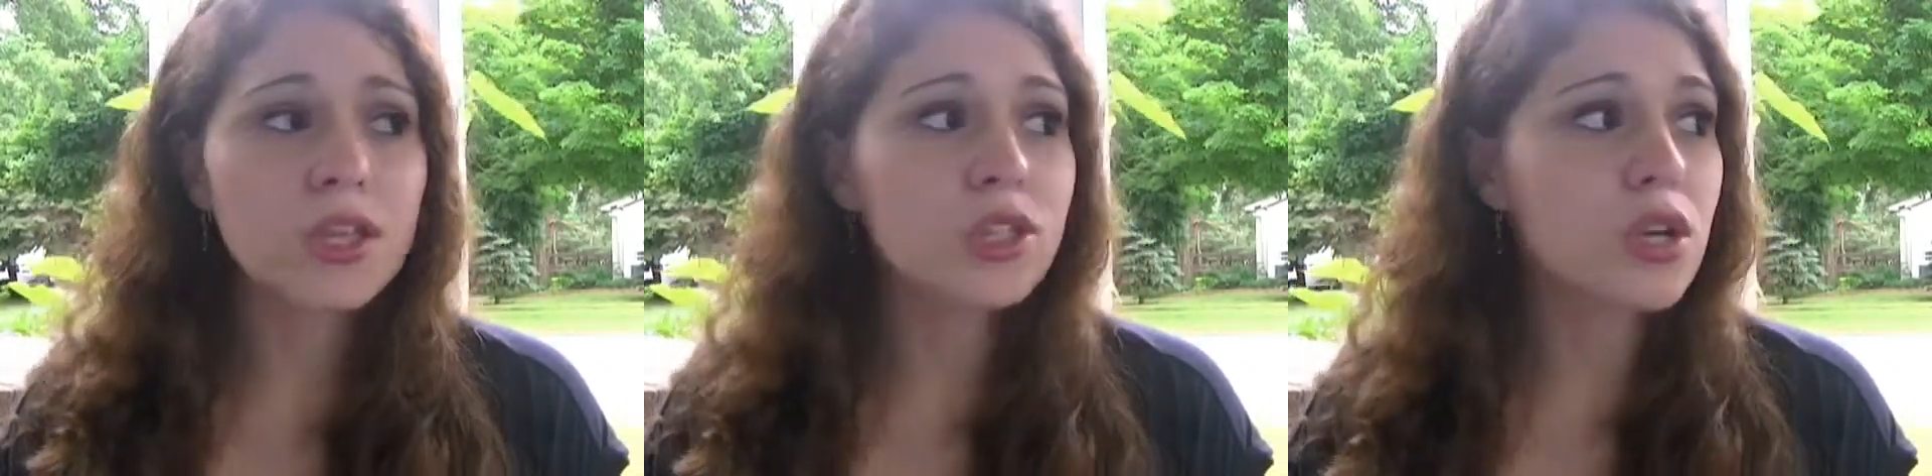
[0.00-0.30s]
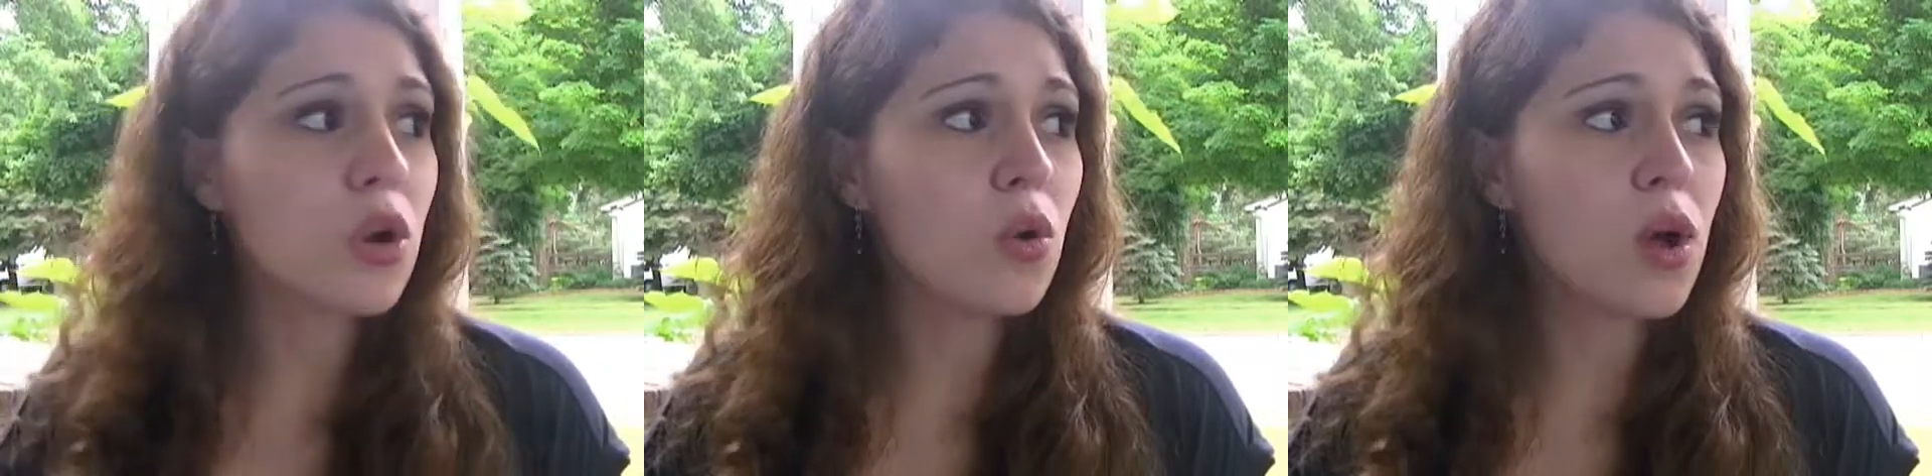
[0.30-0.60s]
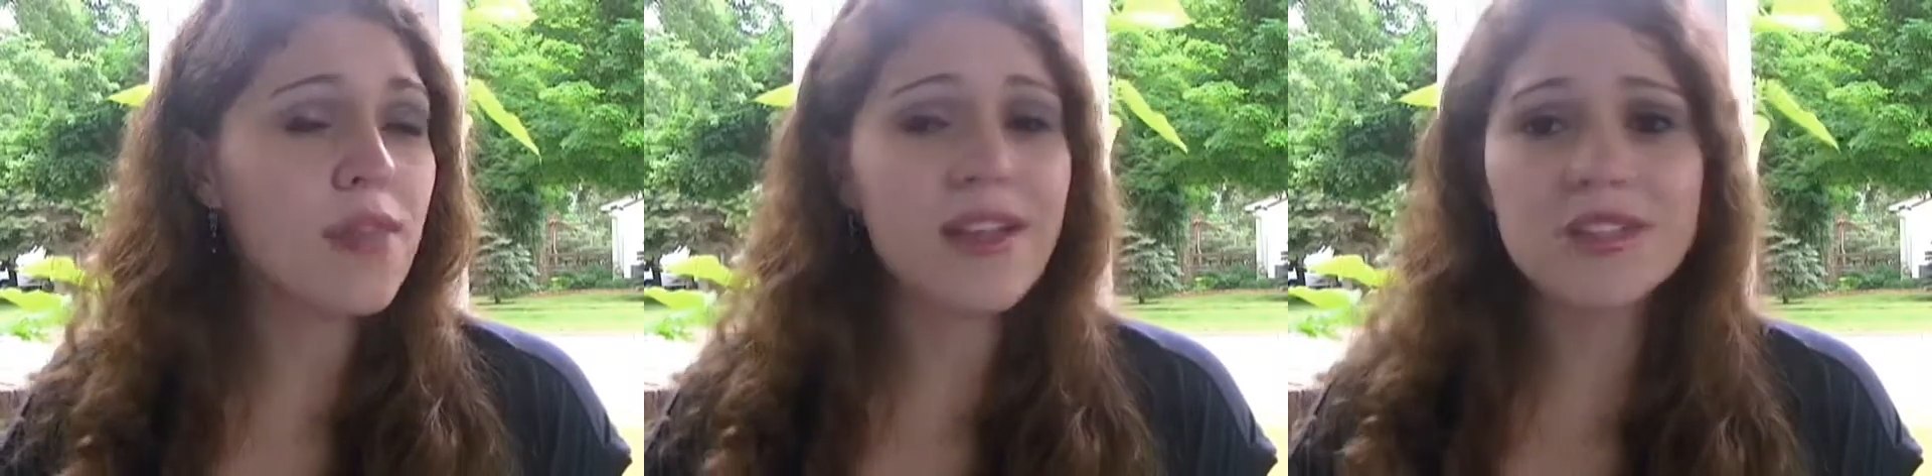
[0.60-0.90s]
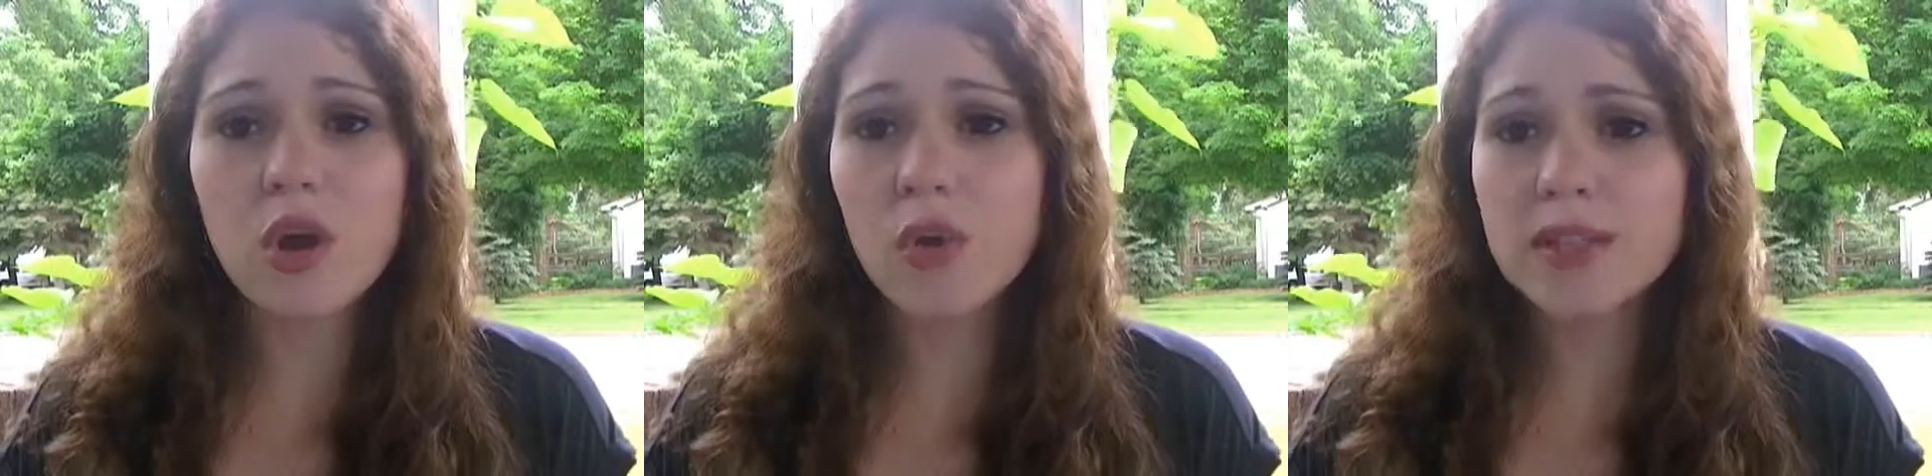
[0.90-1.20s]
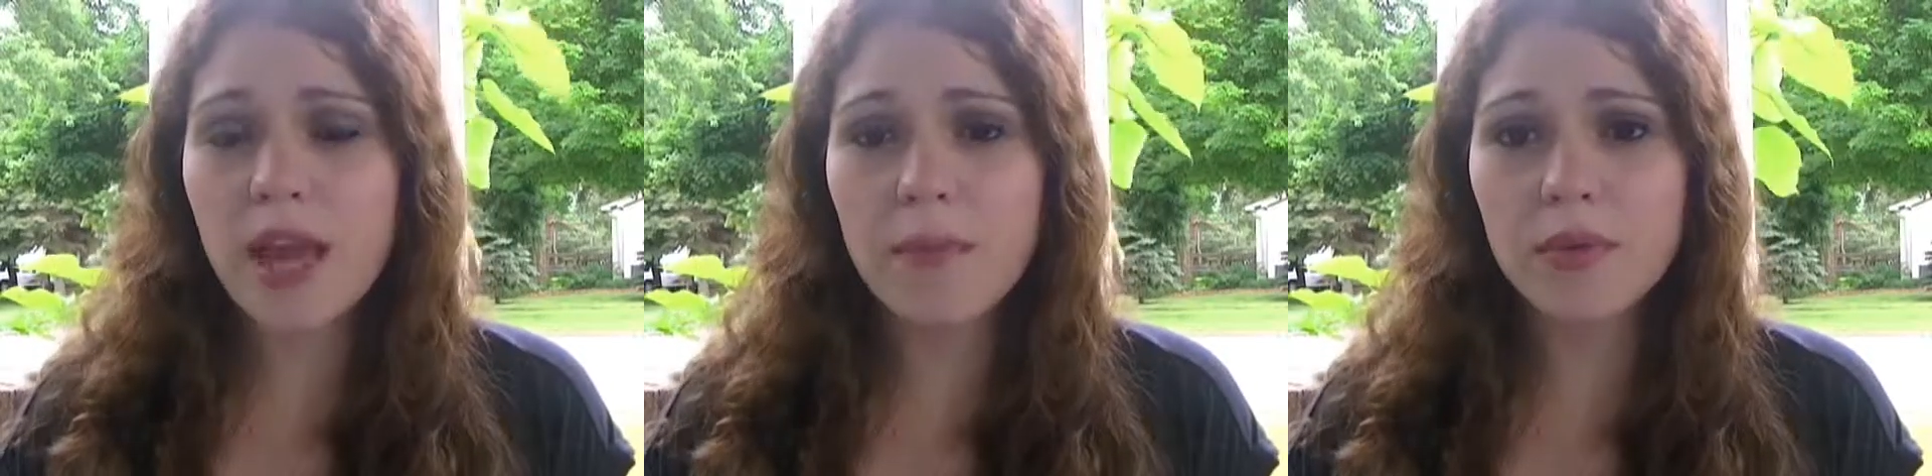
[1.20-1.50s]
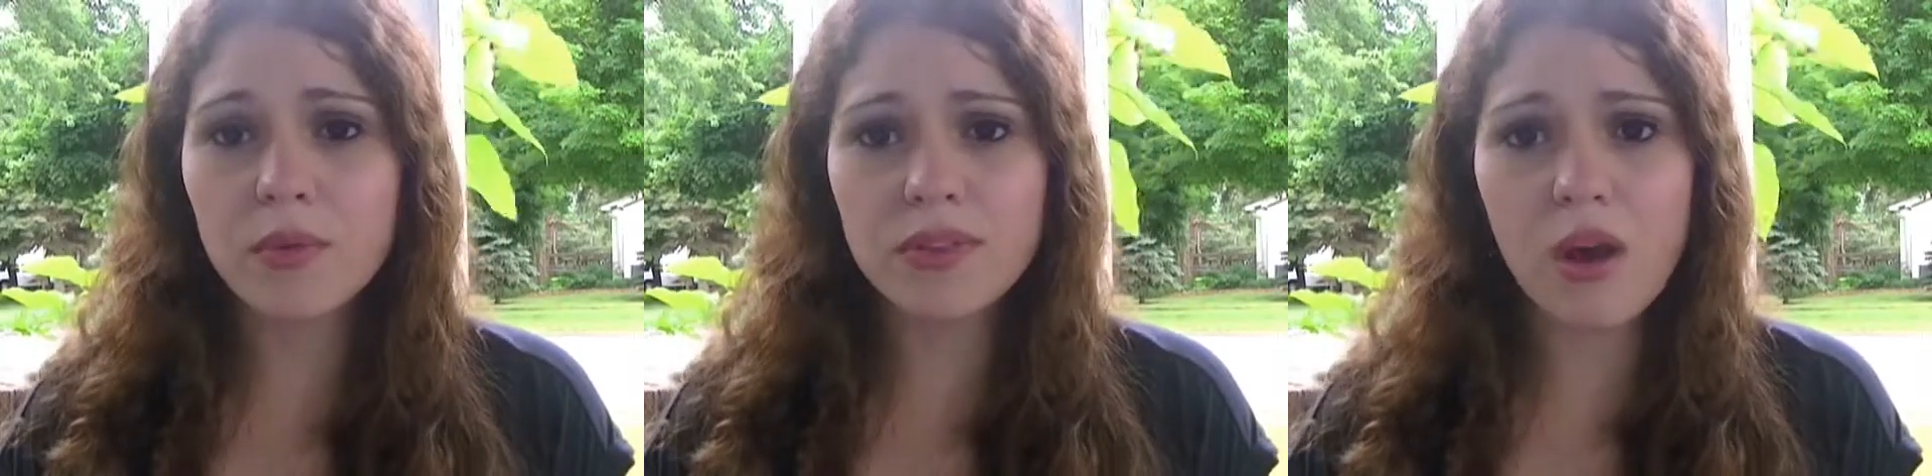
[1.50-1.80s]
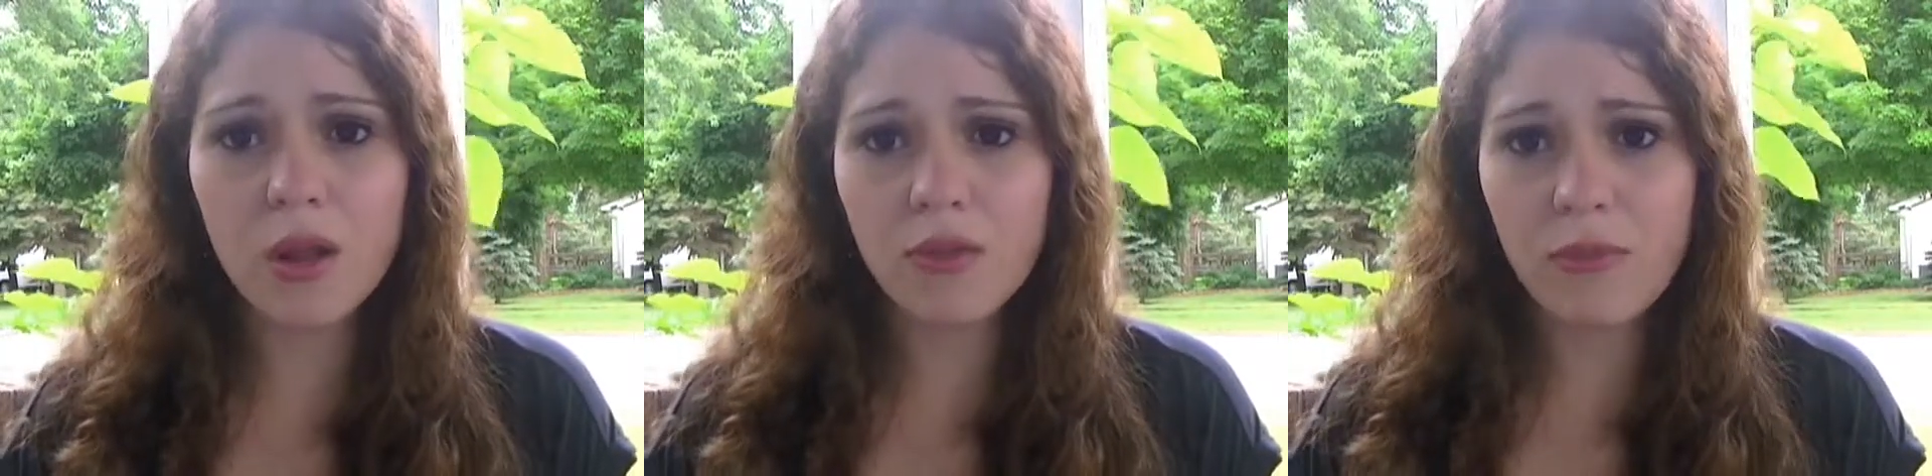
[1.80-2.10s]
So, and that's always happened with
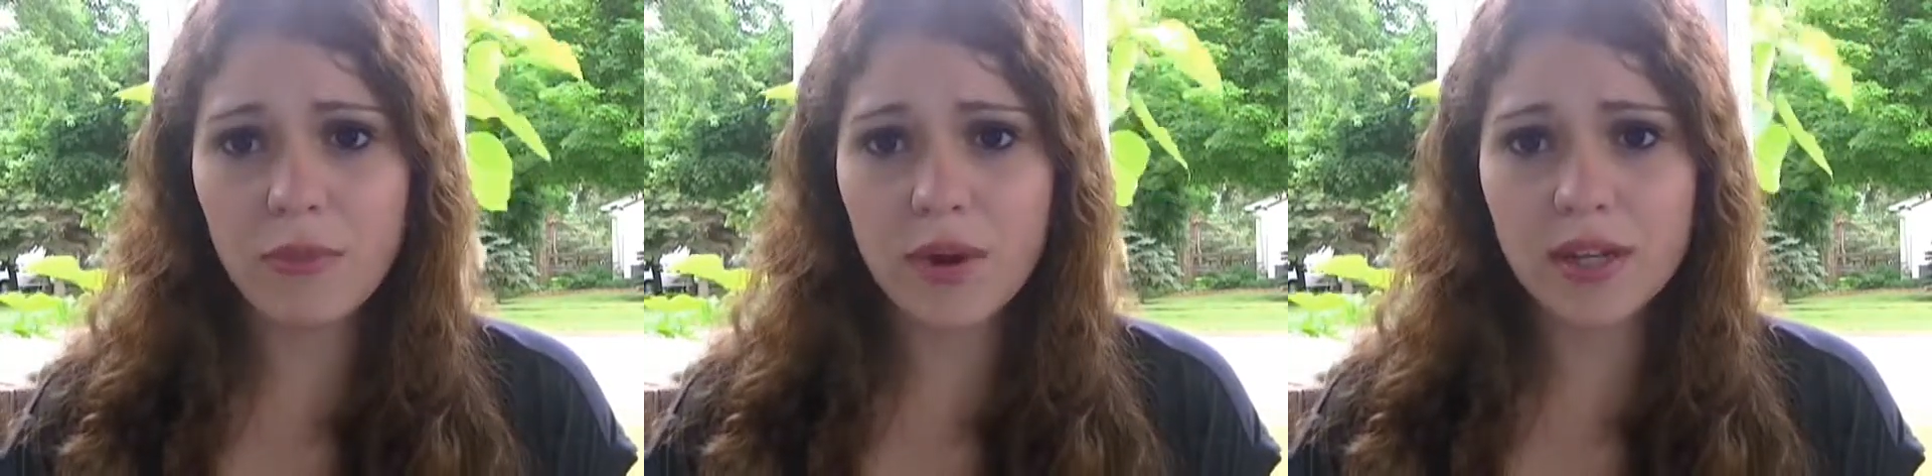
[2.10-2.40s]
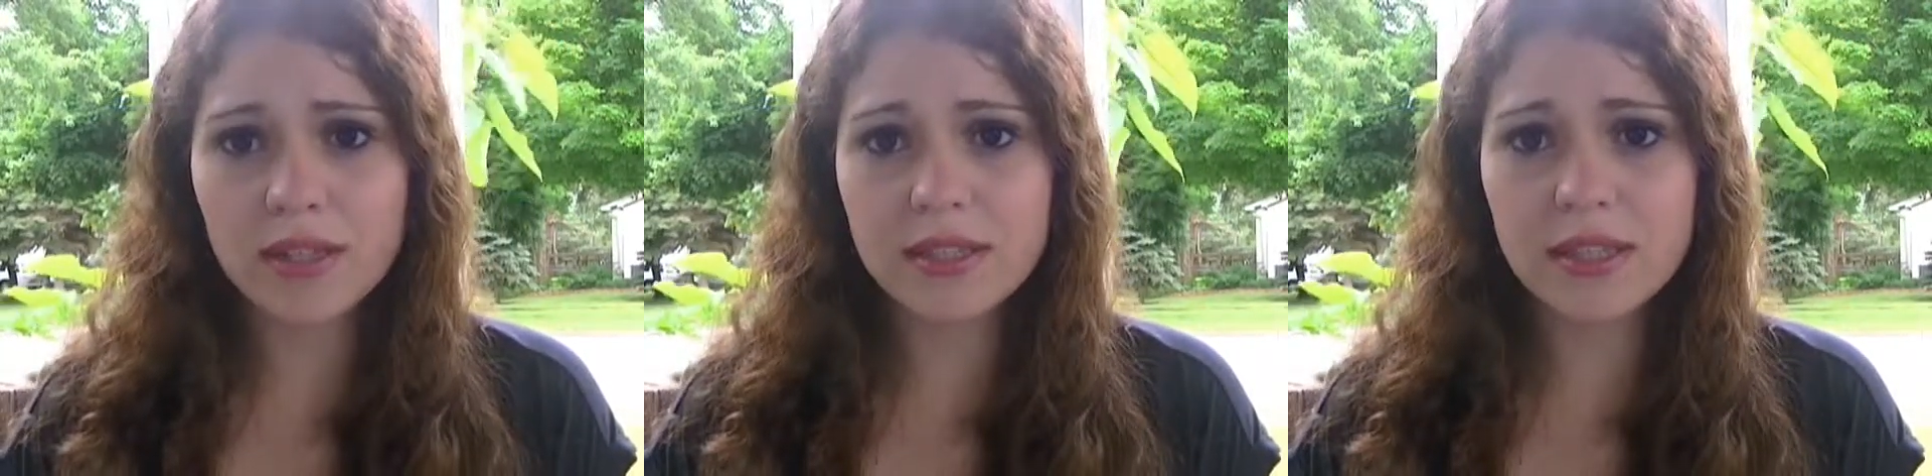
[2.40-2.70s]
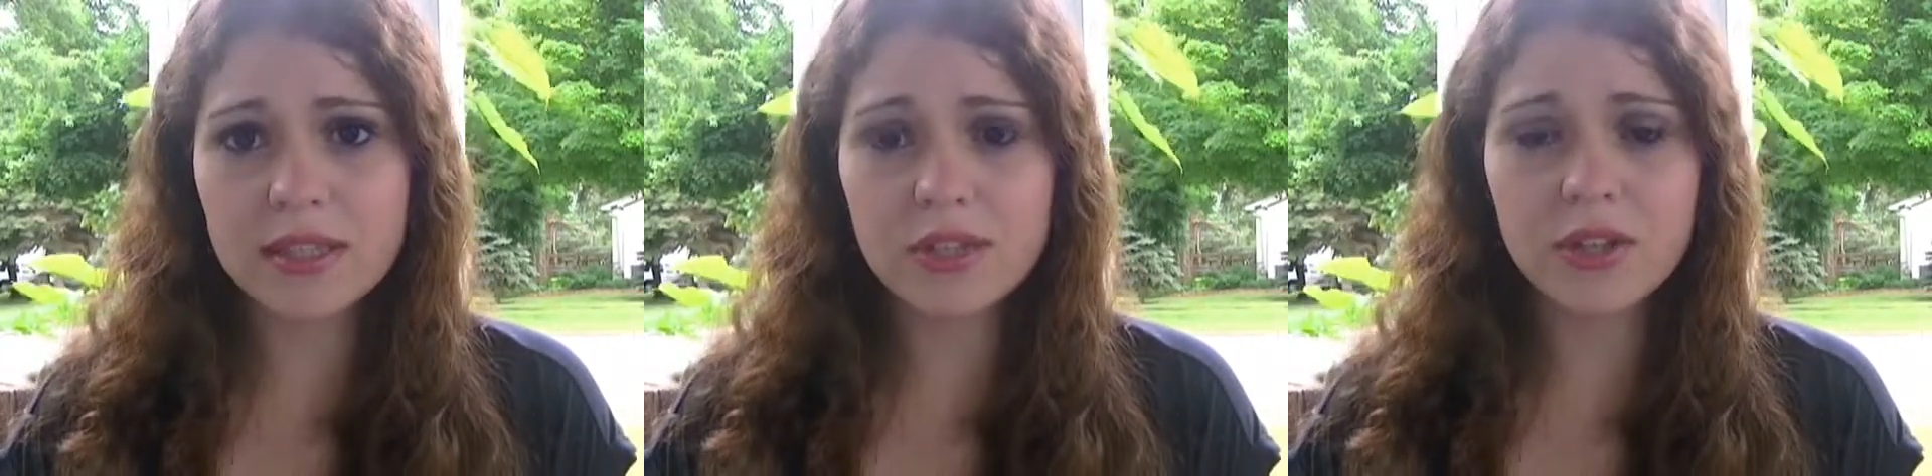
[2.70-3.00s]
all of my pregnancies.